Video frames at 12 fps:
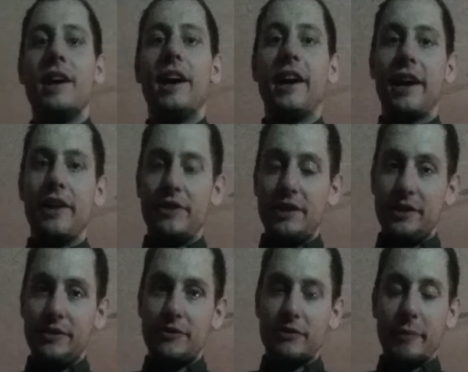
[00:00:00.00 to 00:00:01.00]
I got
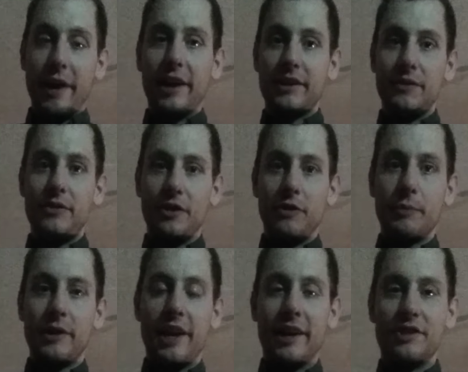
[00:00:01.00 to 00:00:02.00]
these from Active
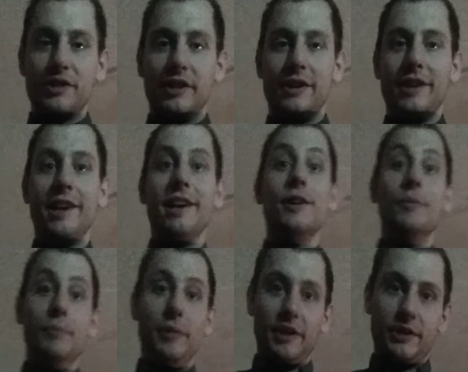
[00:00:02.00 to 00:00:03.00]
Self-Protection.
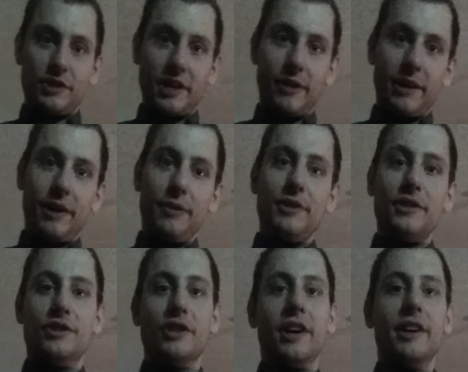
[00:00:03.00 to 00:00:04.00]
Big shout out to
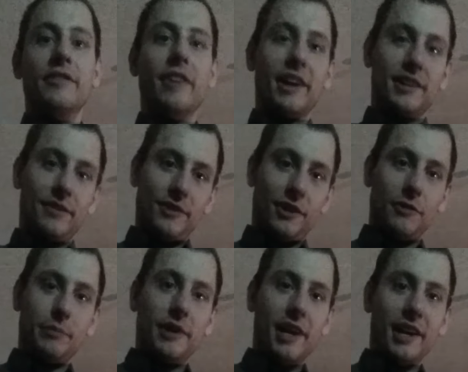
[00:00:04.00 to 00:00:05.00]
John of Active
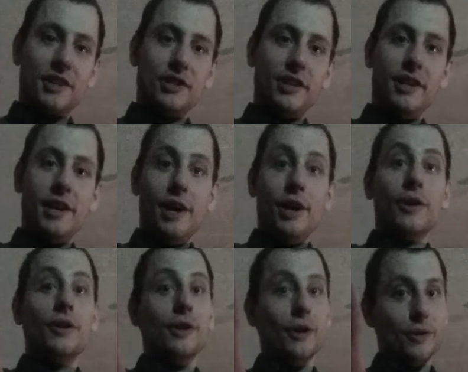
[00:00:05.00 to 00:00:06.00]
Self-Protection.
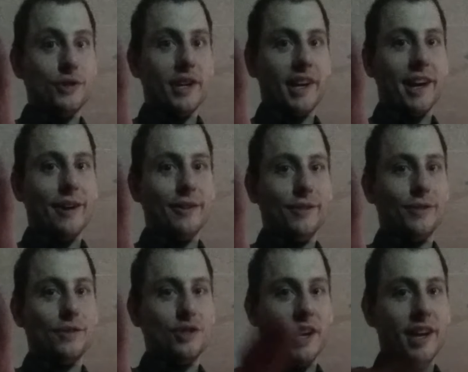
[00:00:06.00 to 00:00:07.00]
Go check out
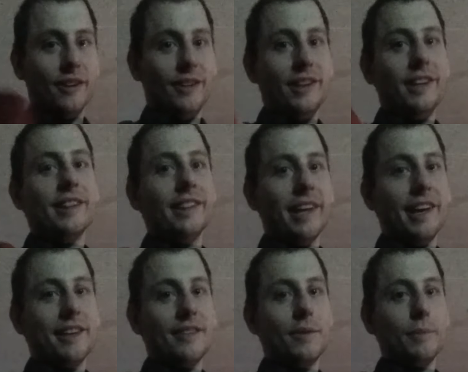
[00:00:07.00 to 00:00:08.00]
his channel,
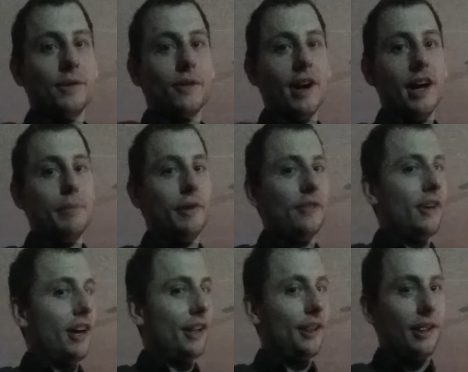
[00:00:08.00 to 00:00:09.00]
like and subscribe. He's
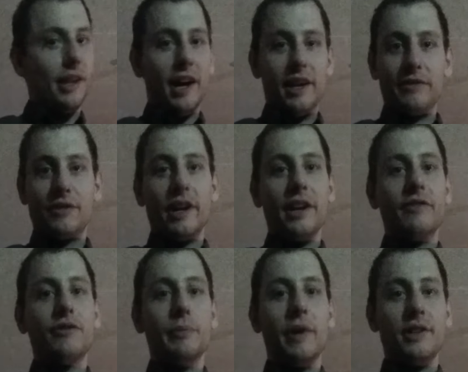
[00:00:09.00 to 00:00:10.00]
got a lot of great
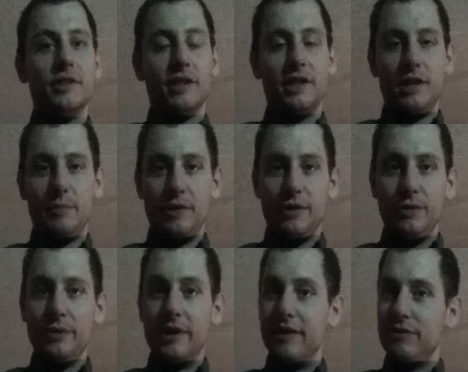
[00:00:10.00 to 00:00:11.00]
information to keep
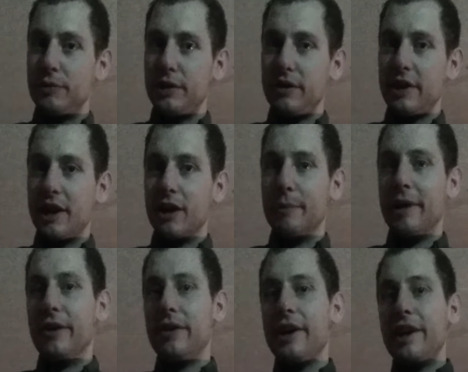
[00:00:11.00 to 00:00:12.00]
you and everyone you care
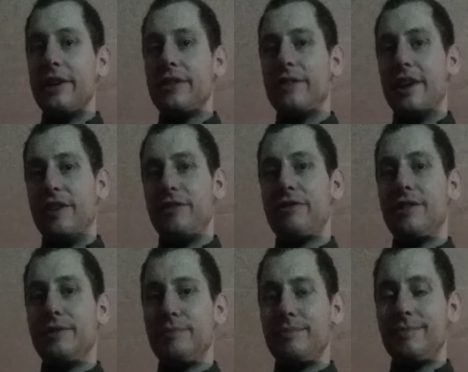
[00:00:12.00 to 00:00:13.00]
about safe.
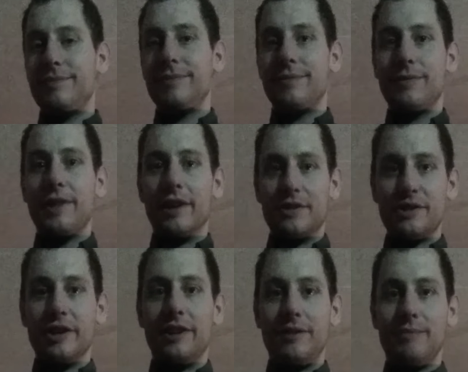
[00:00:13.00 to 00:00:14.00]
Thanks,
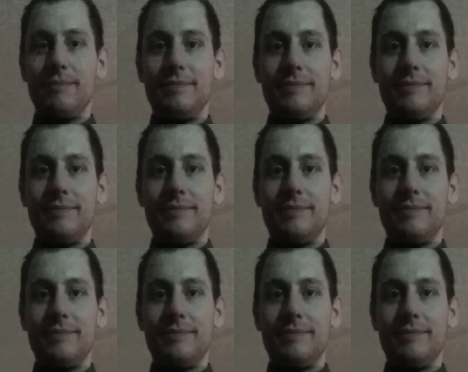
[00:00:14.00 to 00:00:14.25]
John.